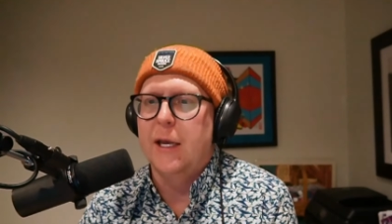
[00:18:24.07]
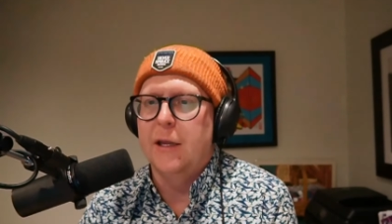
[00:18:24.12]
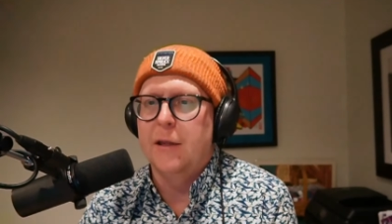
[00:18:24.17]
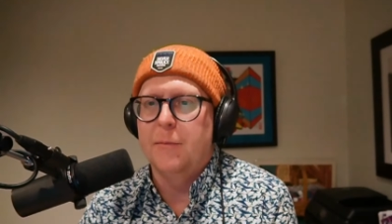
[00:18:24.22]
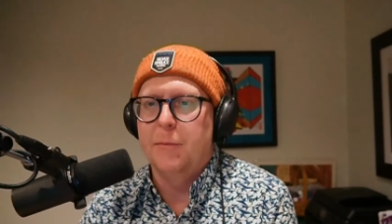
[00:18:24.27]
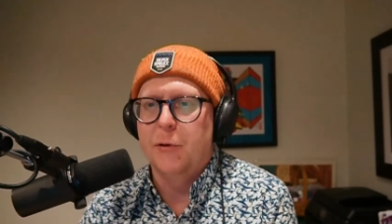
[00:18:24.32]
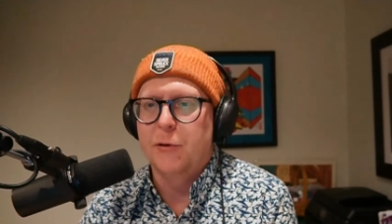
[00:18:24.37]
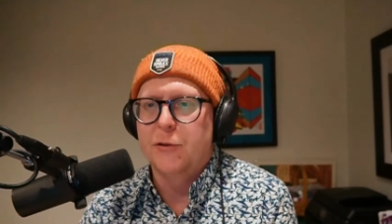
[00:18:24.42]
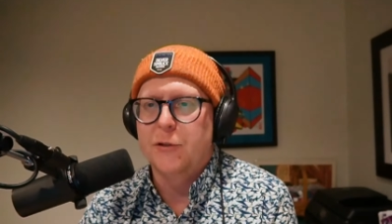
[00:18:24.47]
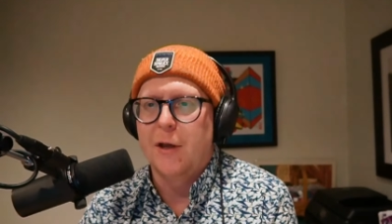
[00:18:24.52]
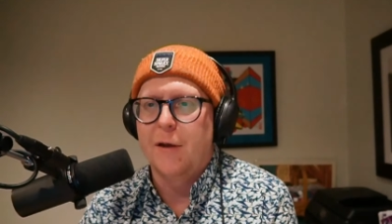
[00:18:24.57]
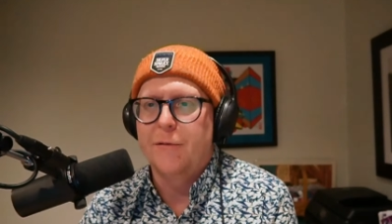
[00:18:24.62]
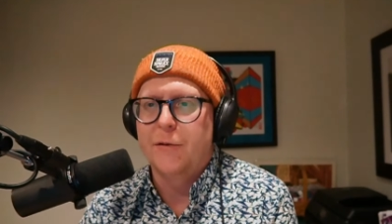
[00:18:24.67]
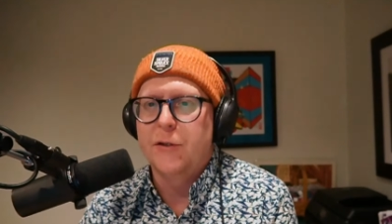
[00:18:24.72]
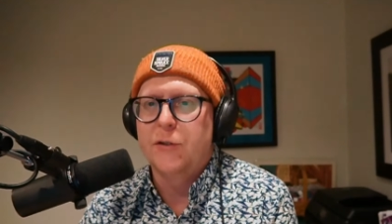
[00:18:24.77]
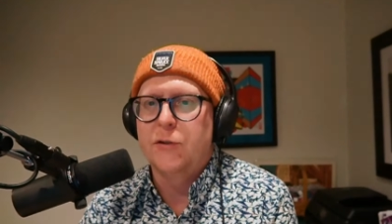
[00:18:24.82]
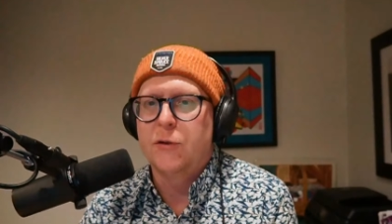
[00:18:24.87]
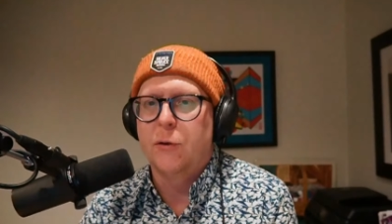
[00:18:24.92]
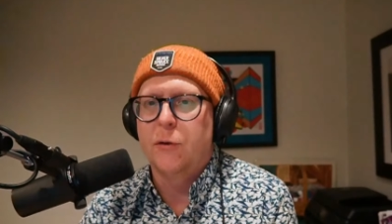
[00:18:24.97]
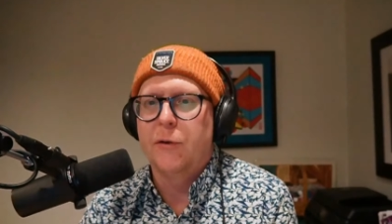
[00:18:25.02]
and the post
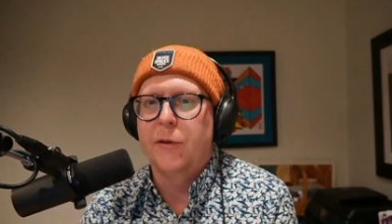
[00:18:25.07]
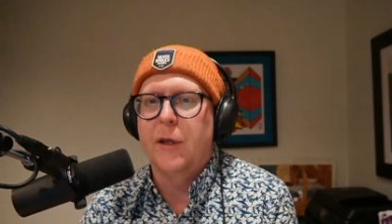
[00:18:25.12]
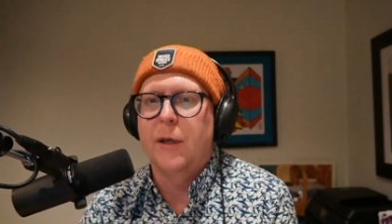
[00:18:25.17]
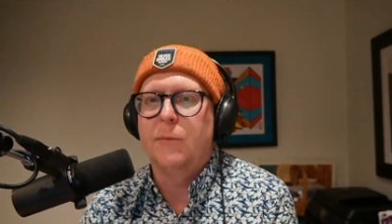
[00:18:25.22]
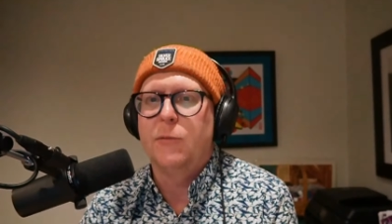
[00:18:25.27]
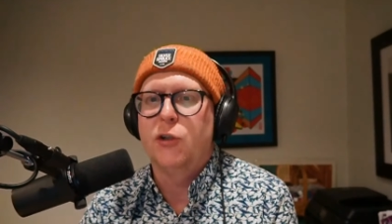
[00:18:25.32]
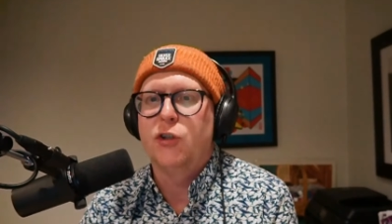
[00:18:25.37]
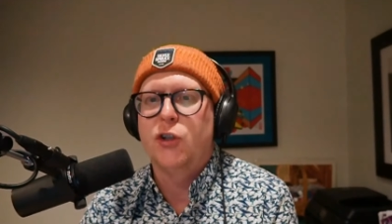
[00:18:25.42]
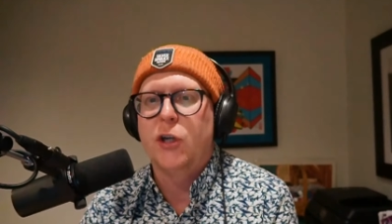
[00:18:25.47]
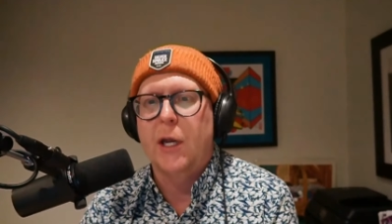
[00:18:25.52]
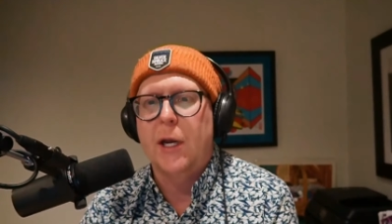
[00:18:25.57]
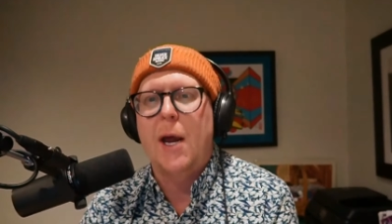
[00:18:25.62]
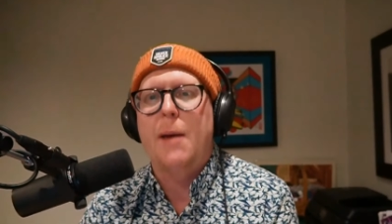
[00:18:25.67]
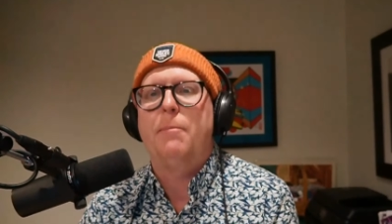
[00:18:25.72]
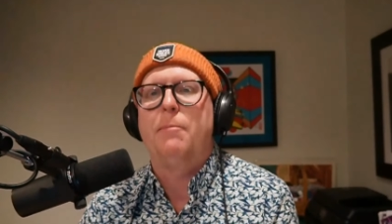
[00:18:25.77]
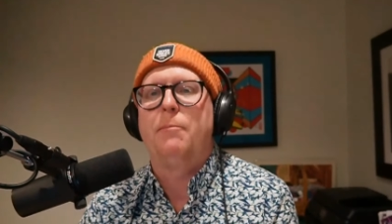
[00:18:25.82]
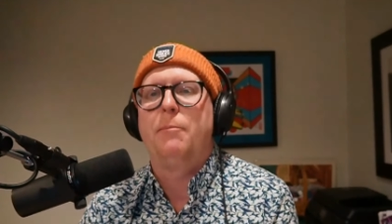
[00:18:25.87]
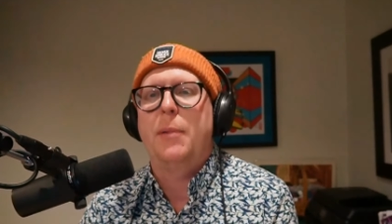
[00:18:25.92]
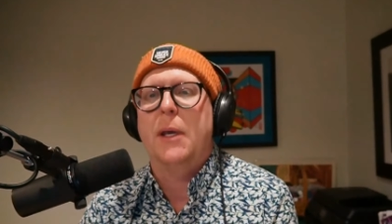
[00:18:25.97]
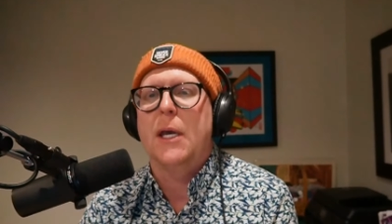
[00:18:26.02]
office told them to shut
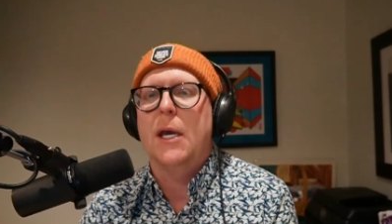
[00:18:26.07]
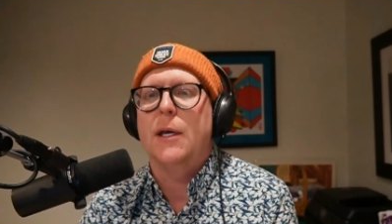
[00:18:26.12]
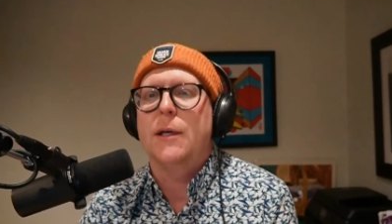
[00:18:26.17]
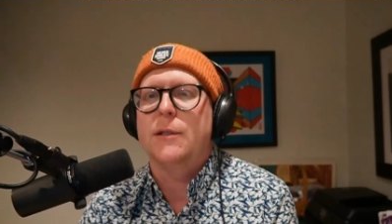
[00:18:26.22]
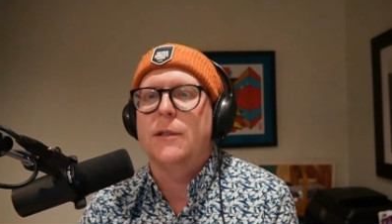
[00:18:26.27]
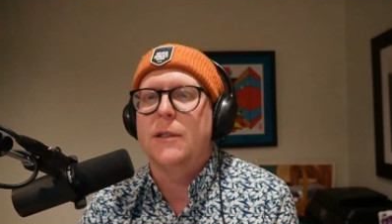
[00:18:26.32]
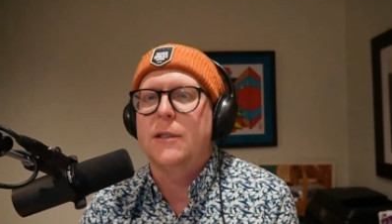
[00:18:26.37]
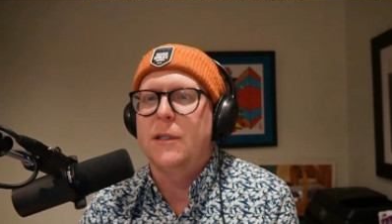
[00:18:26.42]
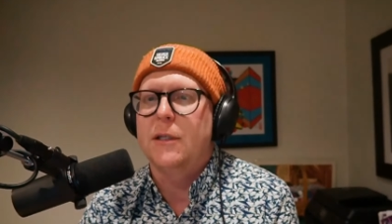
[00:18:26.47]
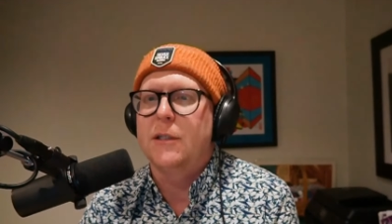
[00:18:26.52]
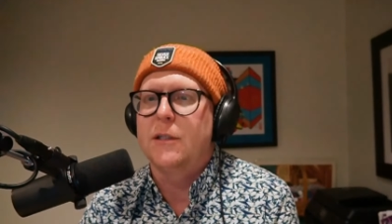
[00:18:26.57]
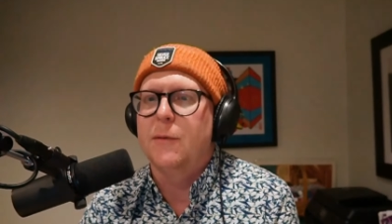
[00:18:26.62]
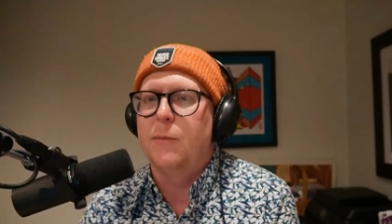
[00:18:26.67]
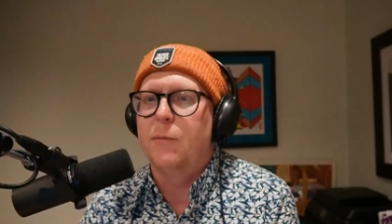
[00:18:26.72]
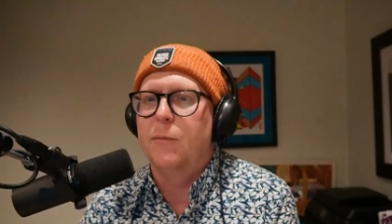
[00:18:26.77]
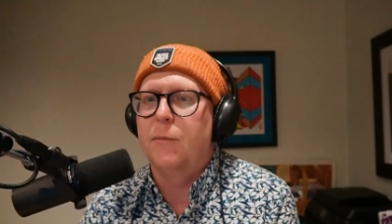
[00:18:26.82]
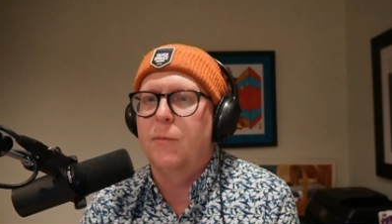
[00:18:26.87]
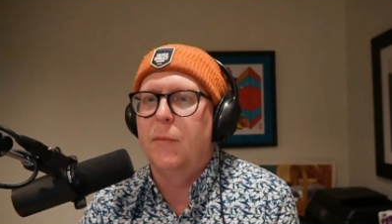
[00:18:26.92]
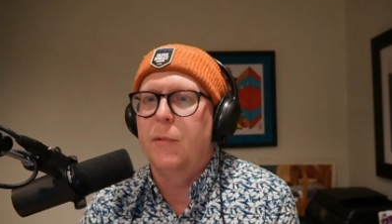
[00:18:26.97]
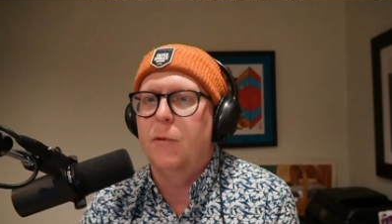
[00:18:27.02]
up because the
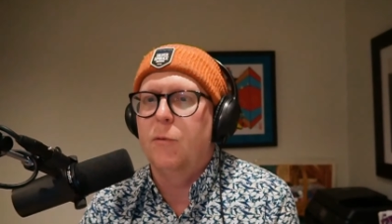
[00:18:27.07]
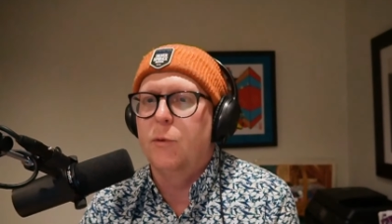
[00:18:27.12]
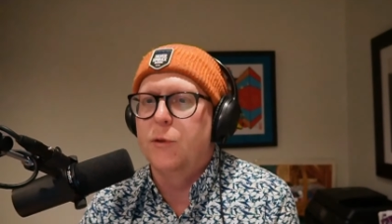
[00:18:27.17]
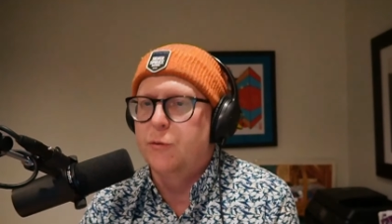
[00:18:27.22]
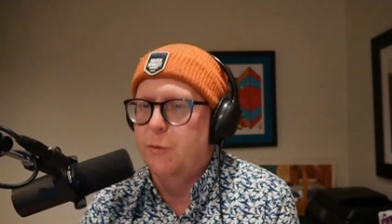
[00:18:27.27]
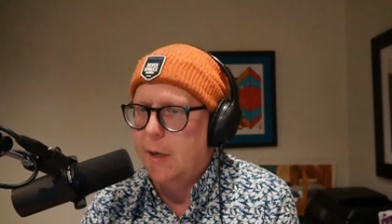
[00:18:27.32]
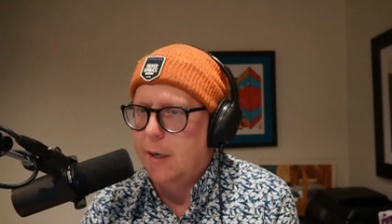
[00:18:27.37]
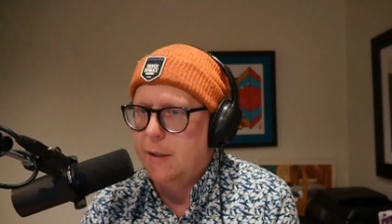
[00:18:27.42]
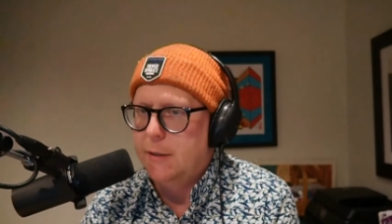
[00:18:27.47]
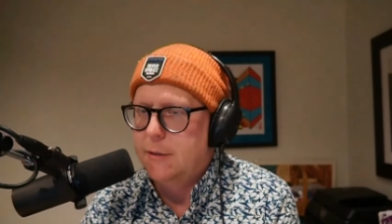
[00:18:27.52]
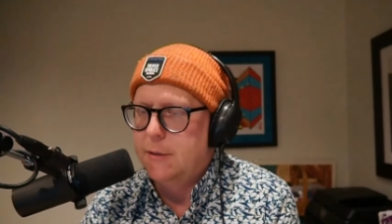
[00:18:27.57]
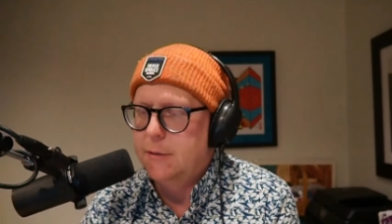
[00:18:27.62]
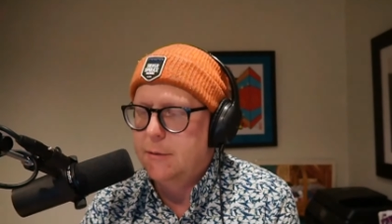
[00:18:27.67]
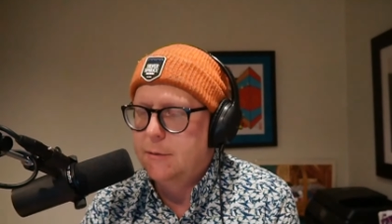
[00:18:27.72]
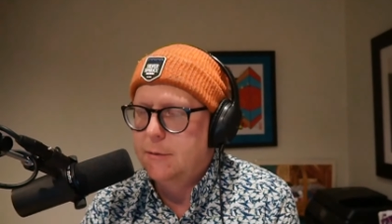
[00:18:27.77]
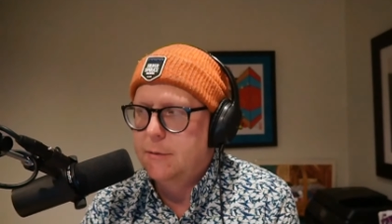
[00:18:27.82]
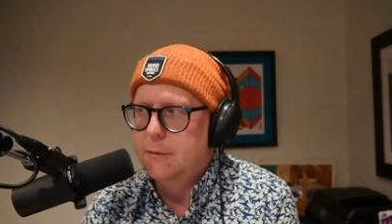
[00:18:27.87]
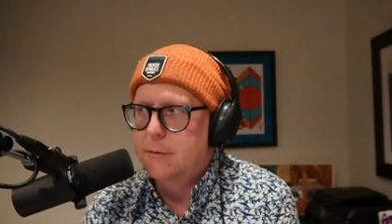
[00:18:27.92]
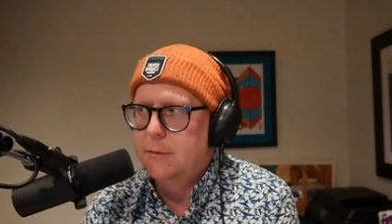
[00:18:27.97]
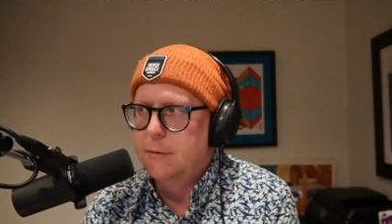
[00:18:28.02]
system was right.
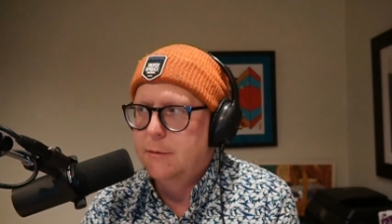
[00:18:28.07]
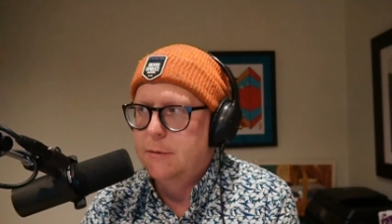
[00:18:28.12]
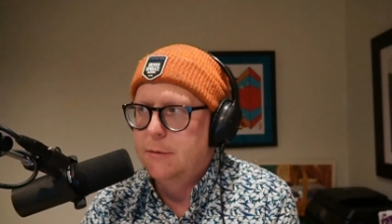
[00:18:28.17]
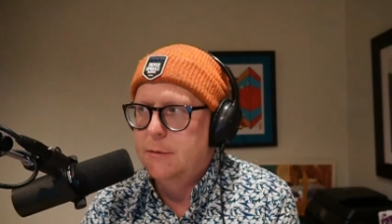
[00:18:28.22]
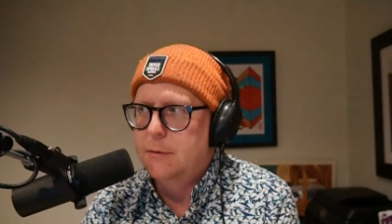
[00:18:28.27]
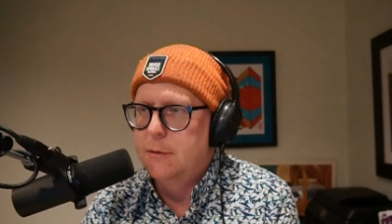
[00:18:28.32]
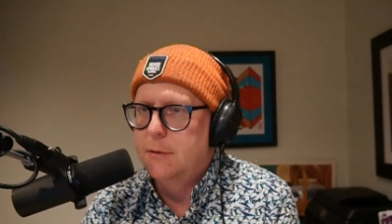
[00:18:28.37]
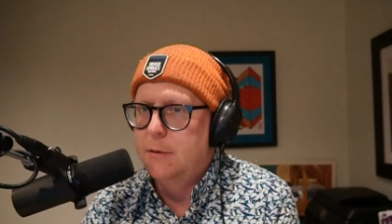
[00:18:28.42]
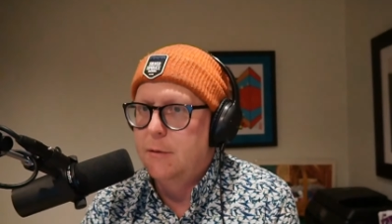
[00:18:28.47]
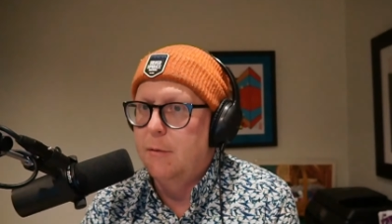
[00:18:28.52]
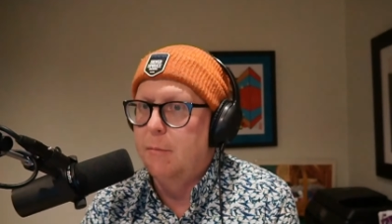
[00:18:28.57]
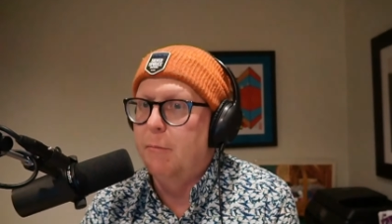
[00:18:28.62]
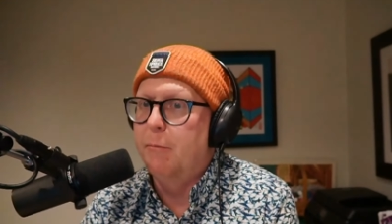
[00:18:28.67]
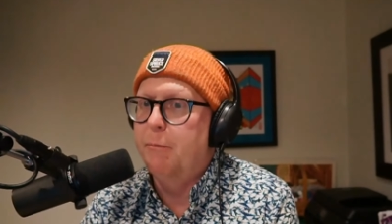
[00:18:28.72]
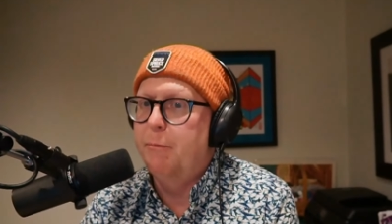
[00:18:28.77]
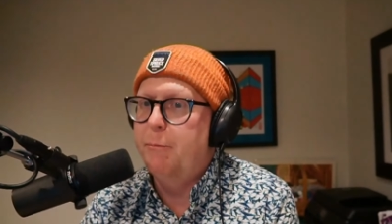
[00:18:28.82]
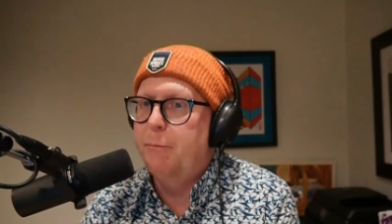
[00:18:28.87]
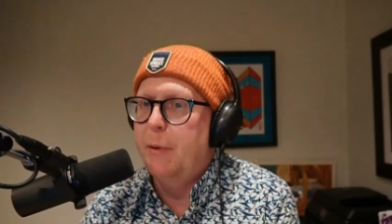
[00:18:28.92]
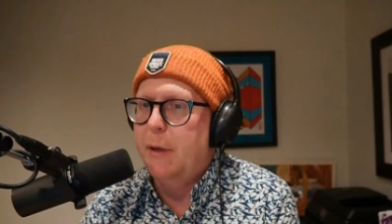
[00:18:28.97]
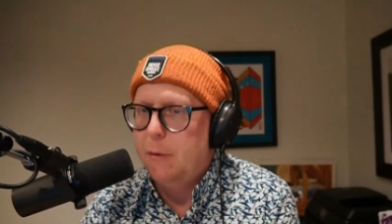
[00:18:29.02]

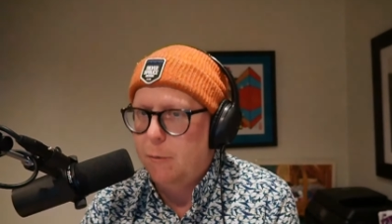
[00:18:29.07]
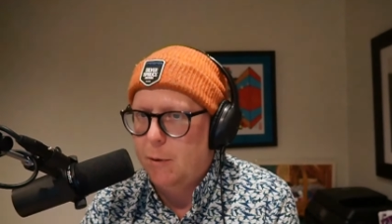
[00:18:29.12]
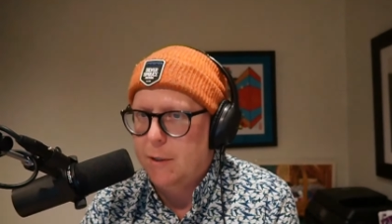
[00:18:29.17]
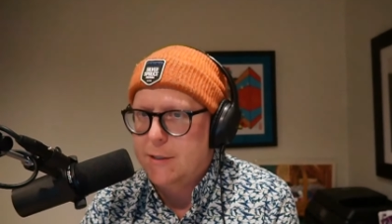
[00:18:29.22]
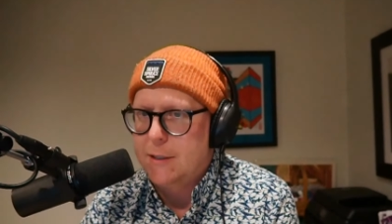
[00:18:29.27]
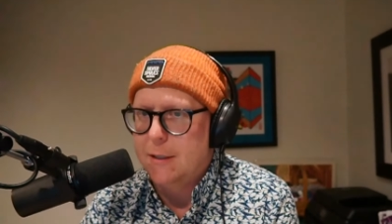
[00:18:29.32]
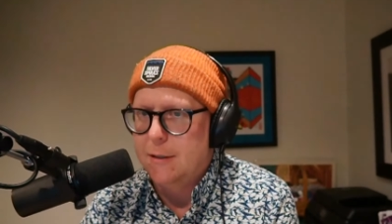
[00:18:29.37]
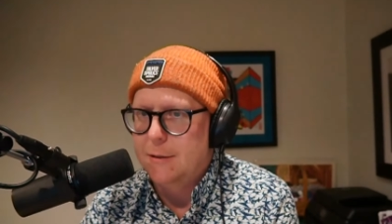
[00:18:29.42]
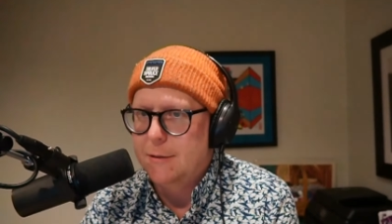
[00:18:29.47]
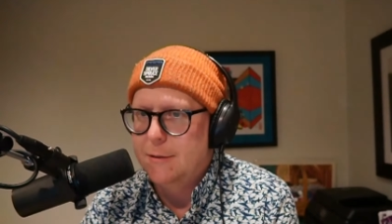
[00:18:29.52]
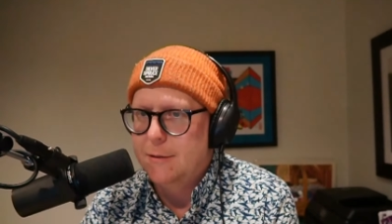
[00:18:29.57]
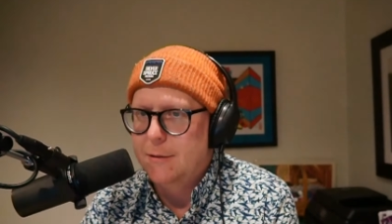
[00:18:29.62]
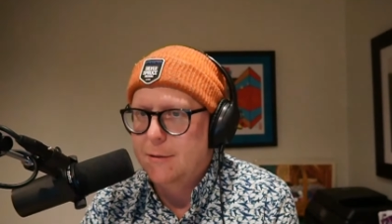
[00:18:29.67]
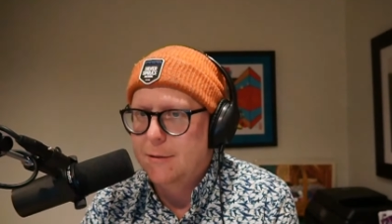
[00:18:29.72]
But it wasn't.